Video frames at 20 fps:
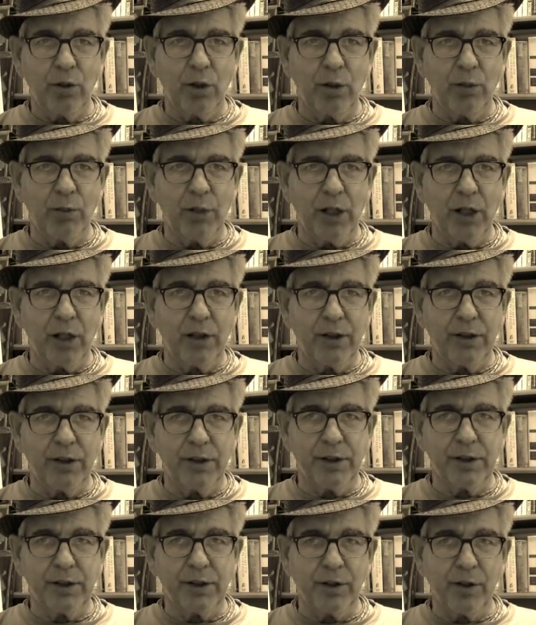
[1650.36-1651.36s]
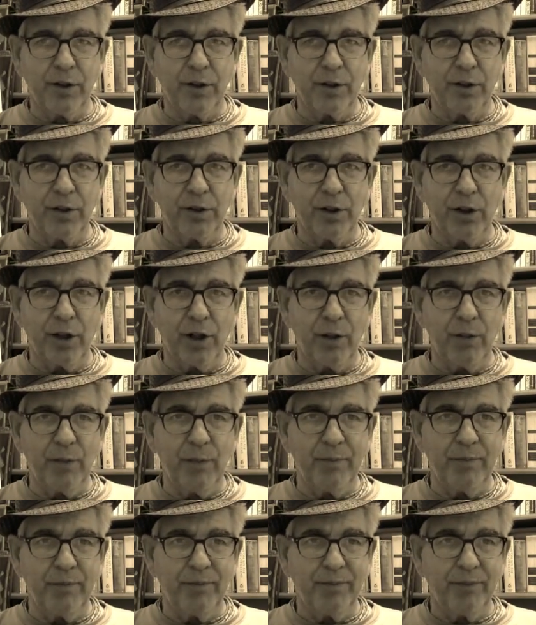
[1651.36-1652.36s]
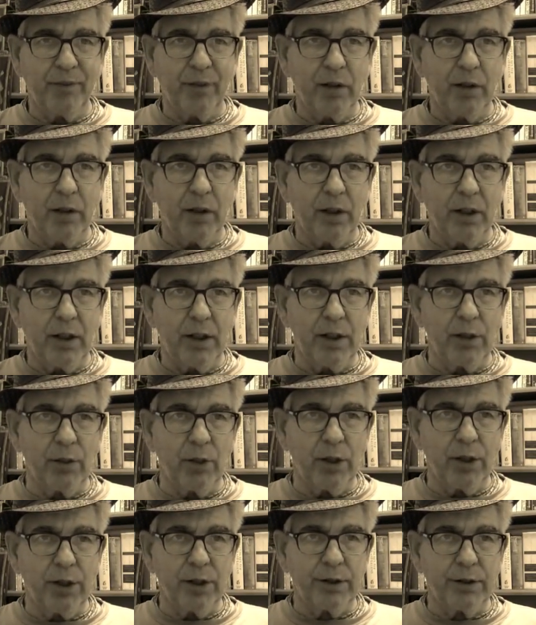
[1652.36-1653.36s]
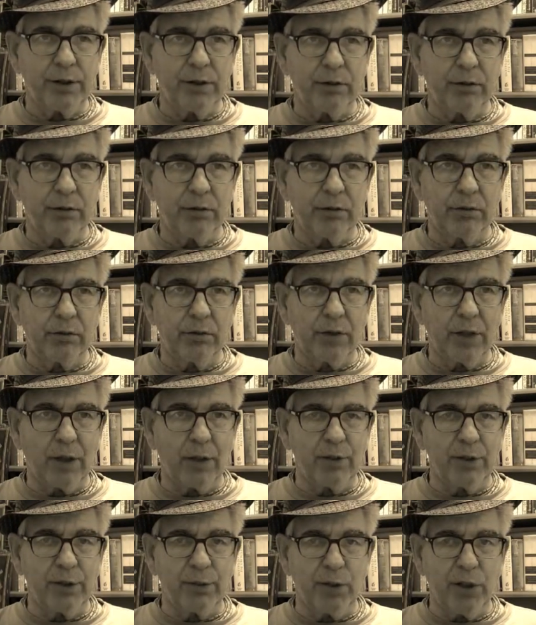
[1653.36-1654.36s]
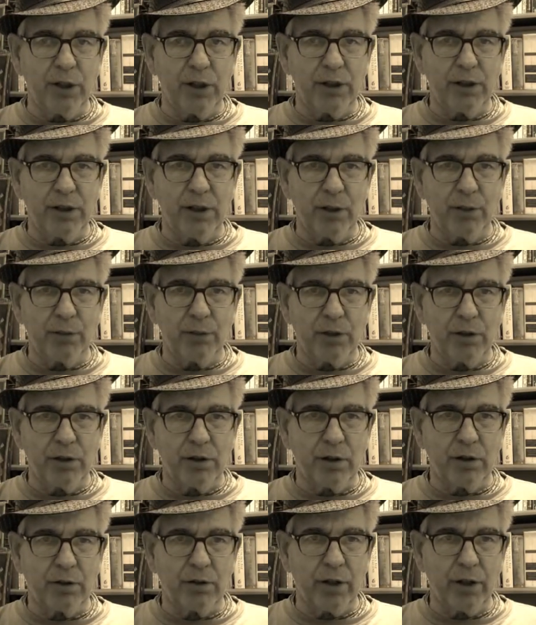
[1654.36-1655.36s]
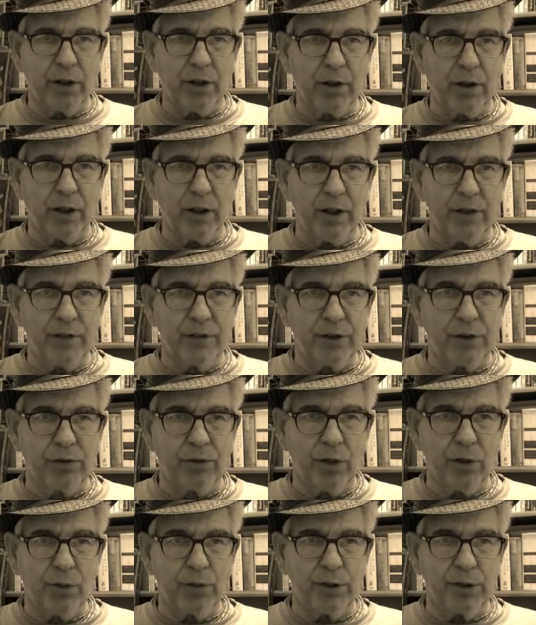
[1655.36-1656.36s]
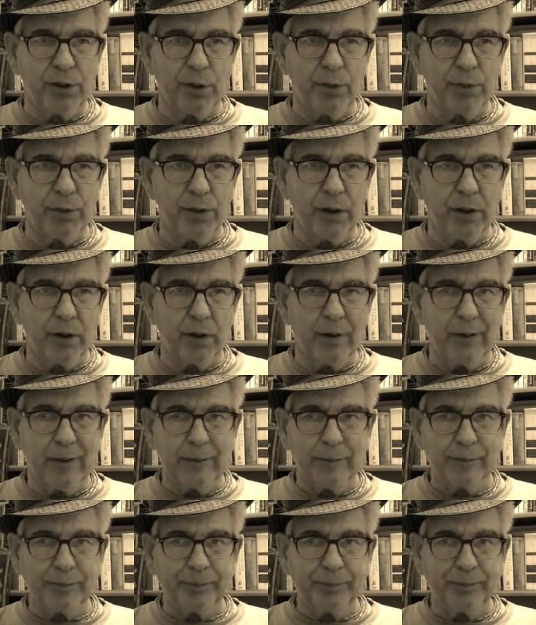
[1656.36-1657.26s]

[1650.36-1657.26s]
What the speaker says: we'll come back to this another time. Anyways, that was my attempt to try to live stream something.